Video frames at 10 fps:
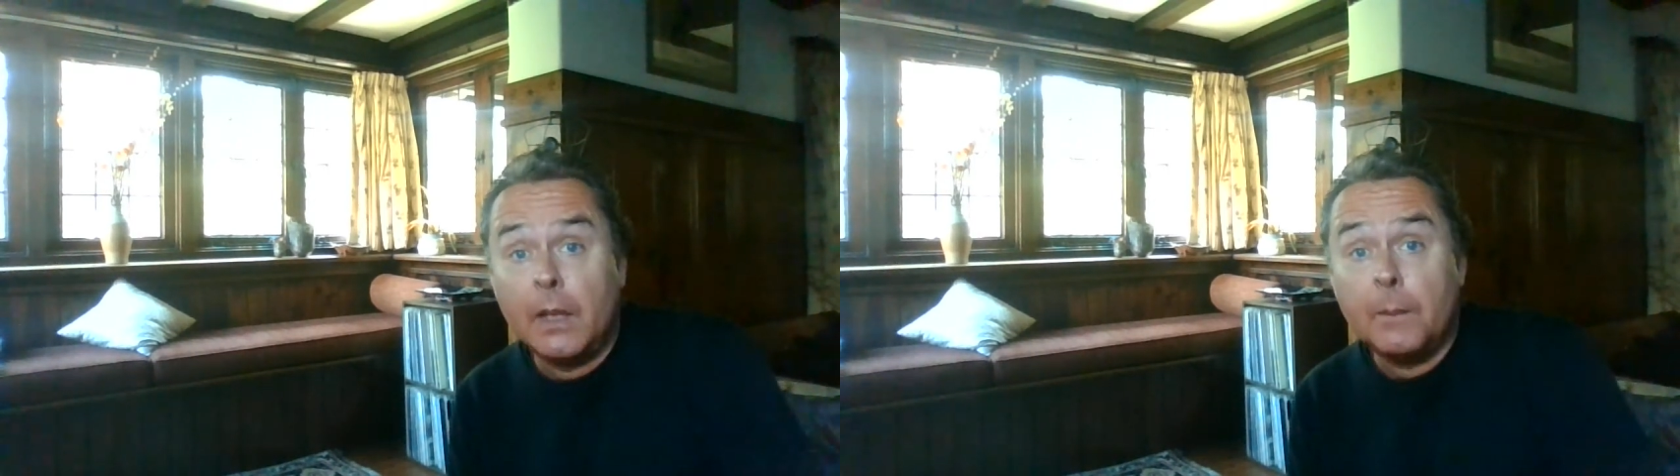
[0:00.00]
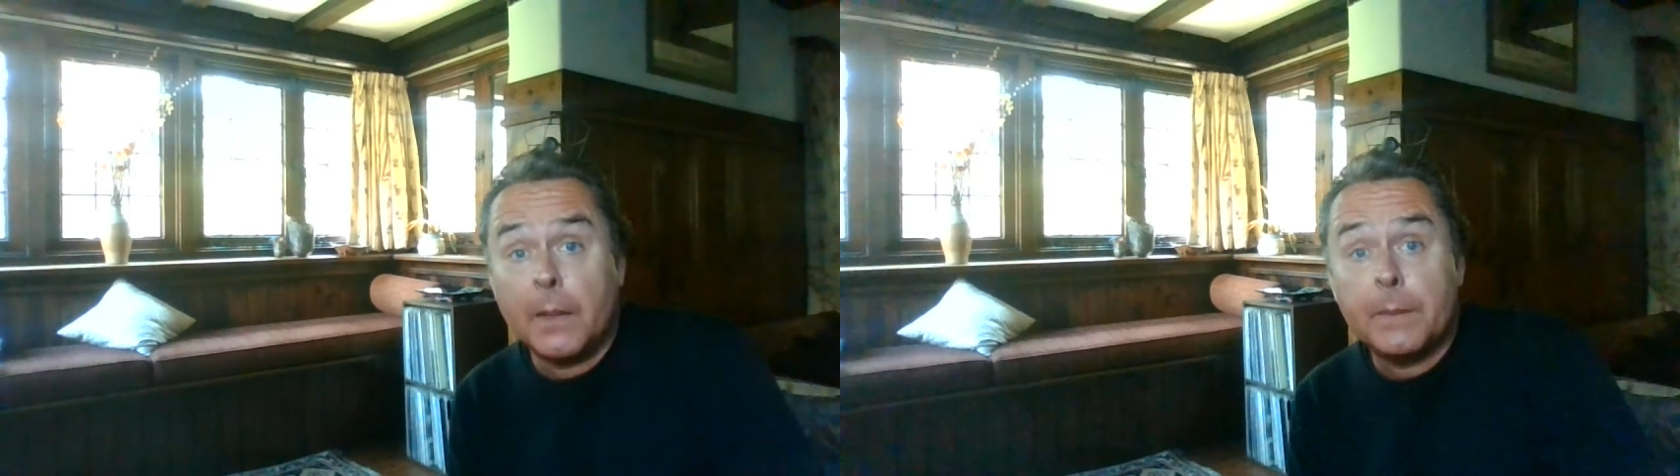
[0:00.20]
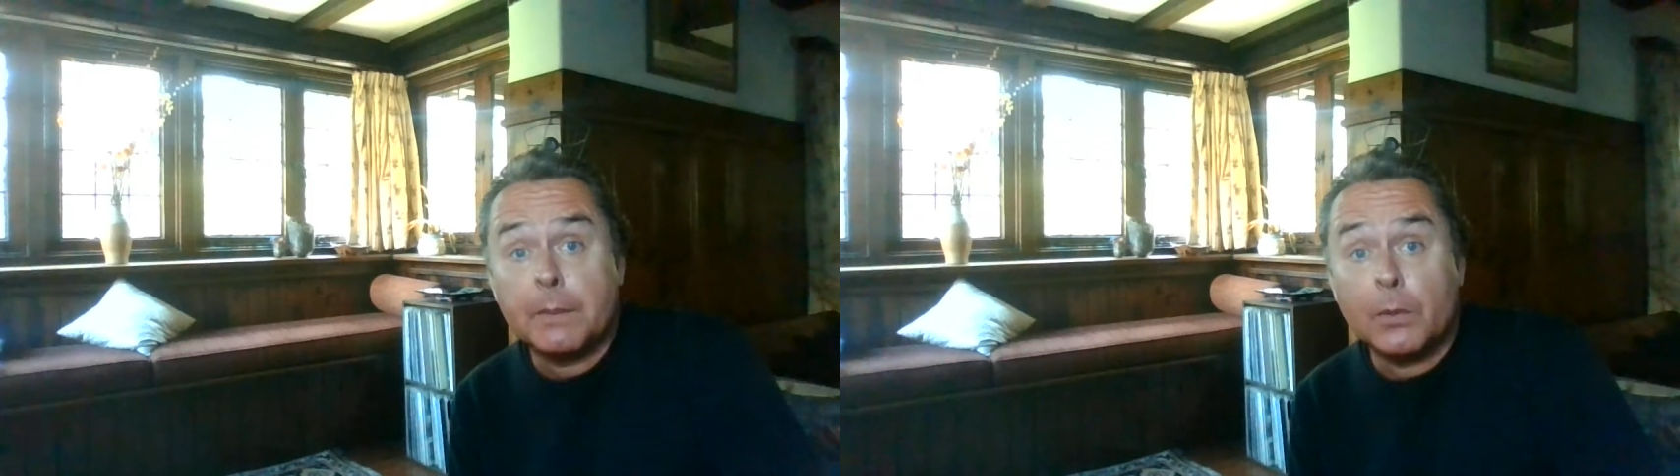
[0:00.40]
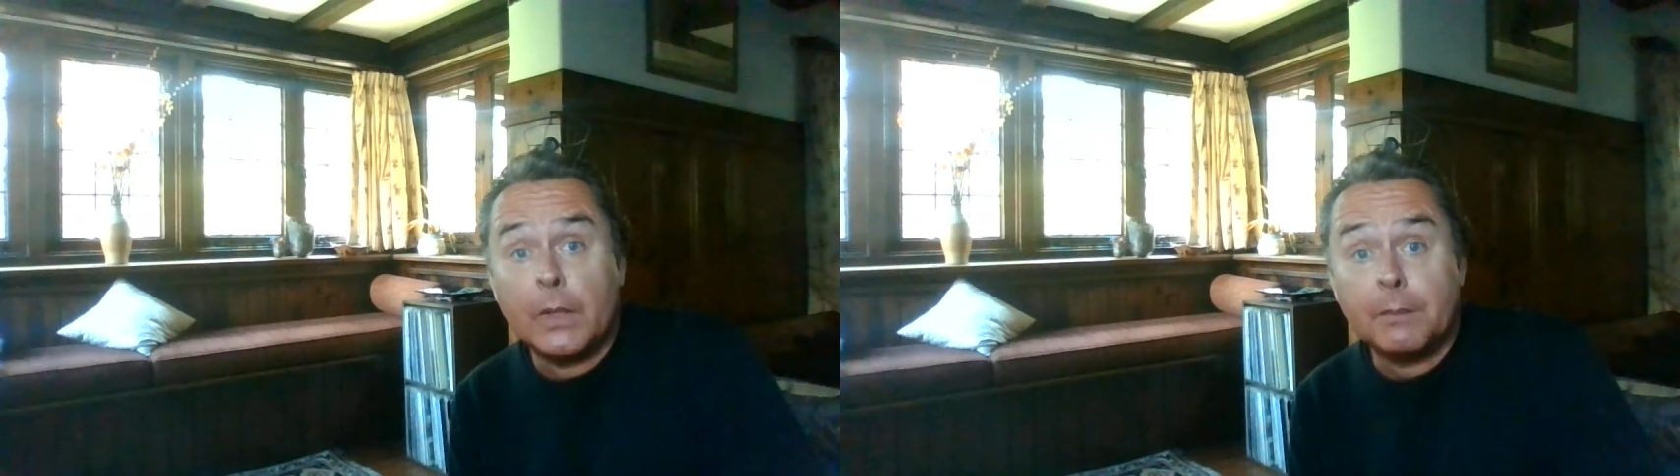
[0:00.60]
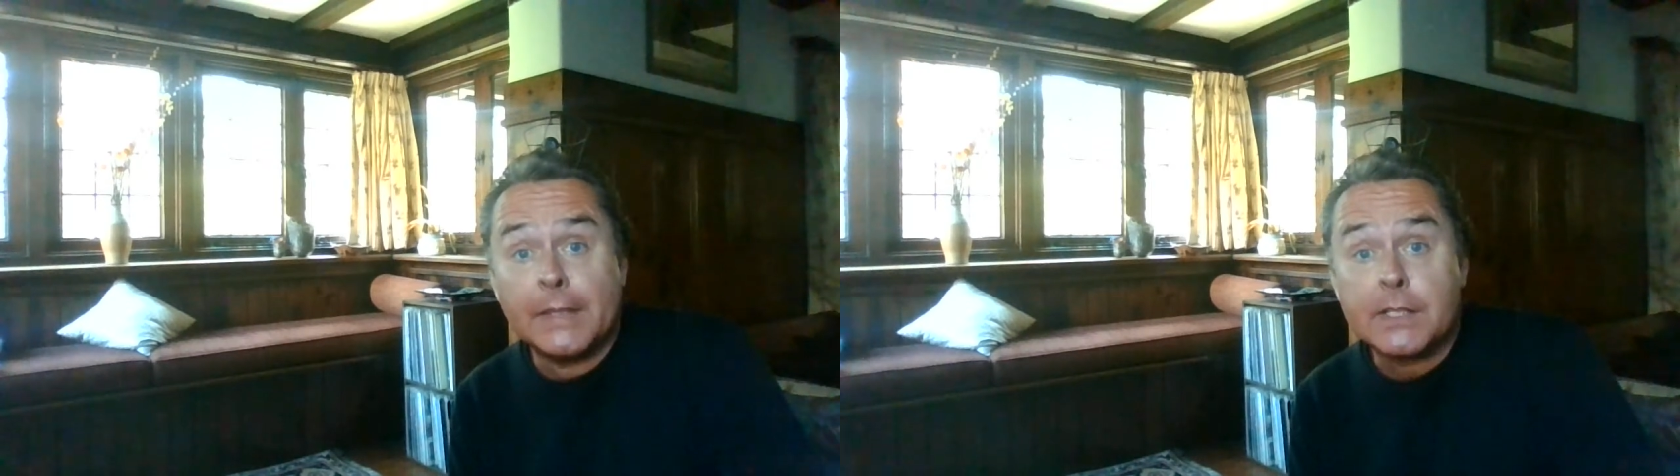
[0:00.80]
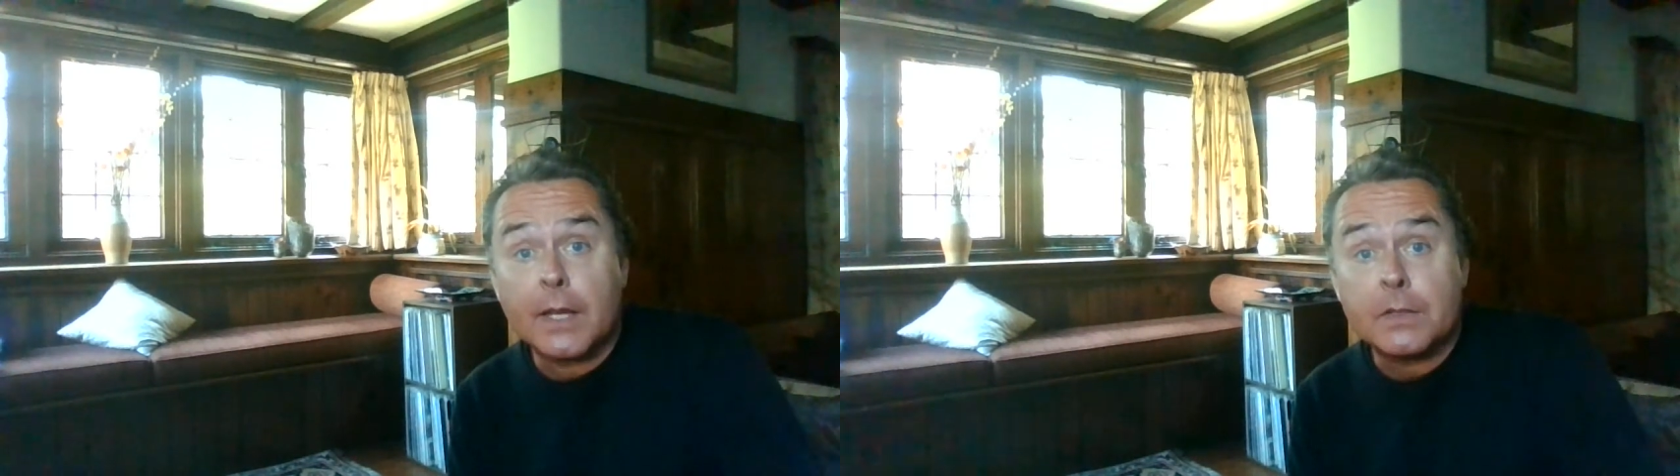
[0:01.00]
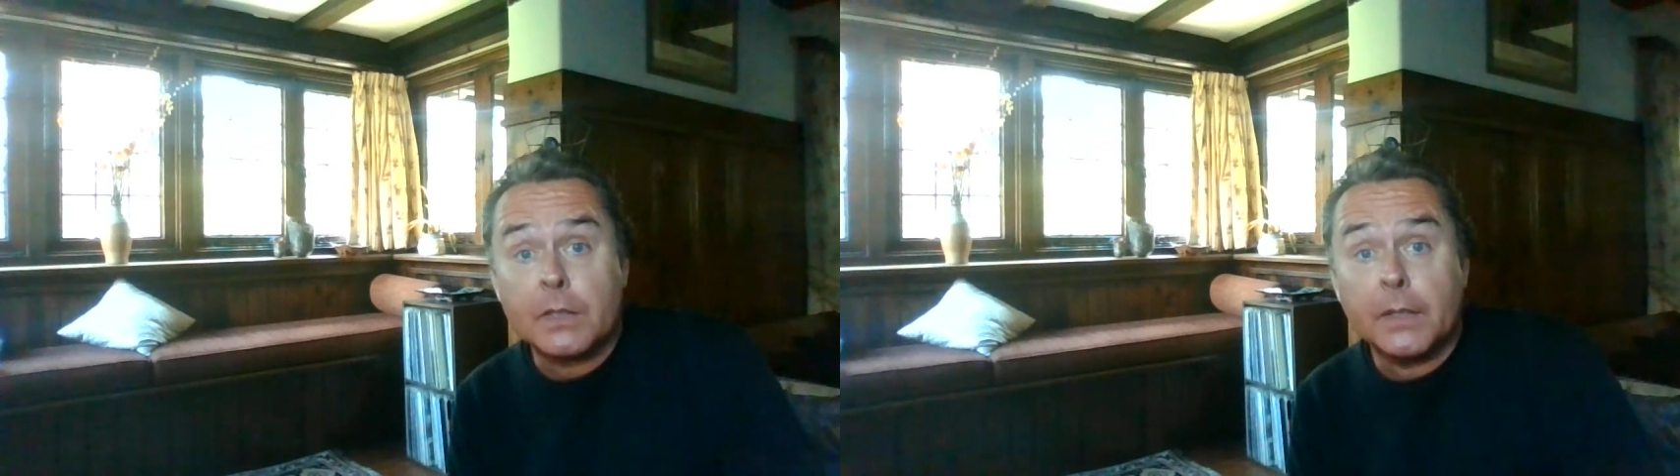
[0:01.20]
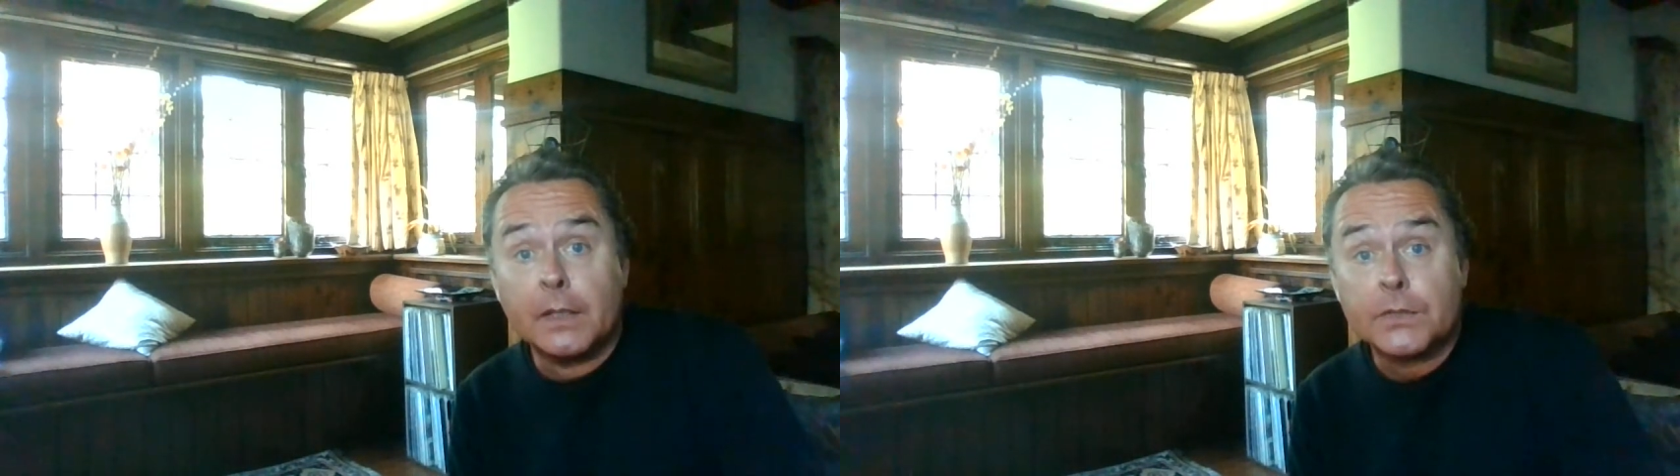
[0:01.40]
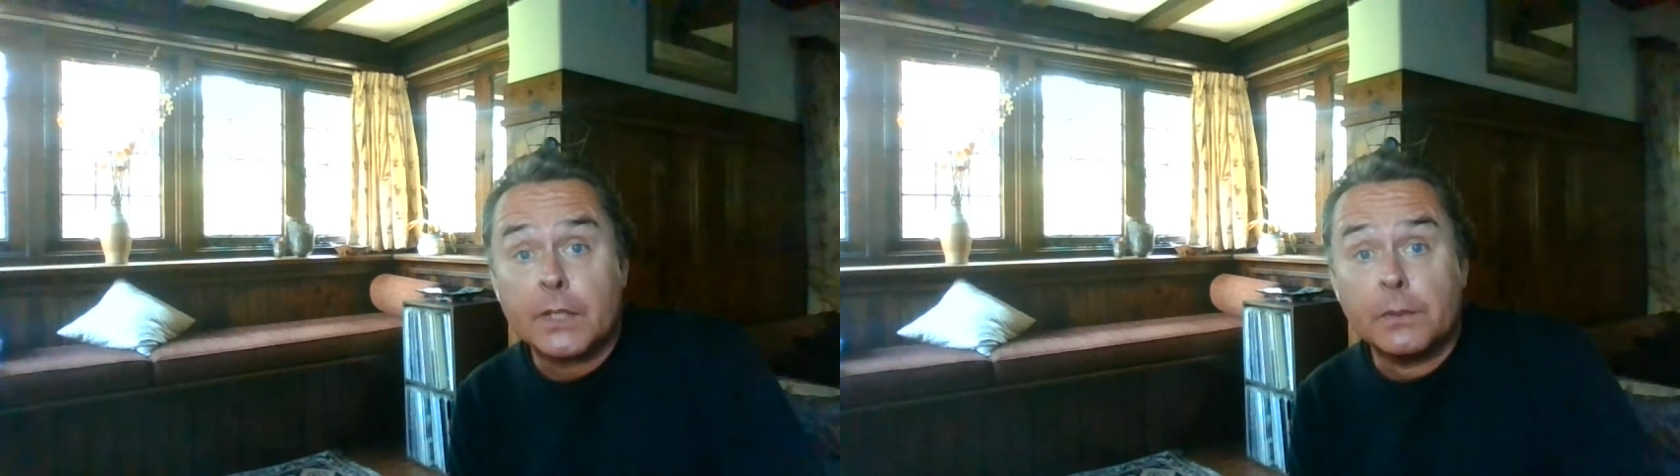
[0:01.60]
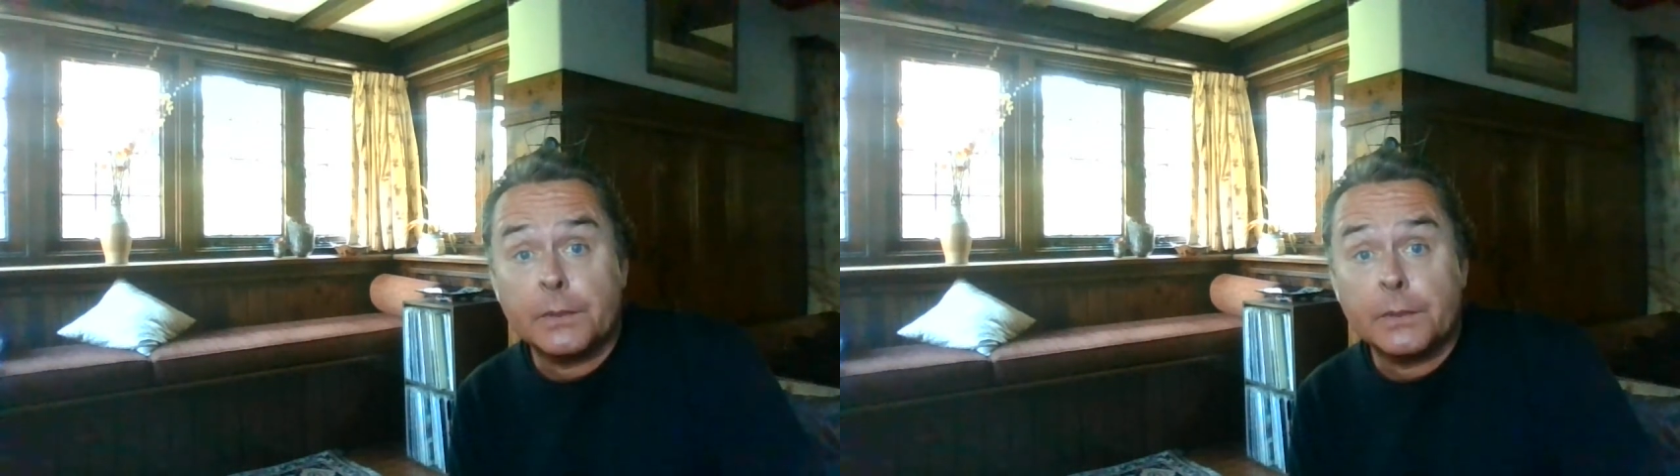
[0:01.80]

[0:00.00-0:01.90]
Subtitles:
but people weren't meant to go out to the bar, so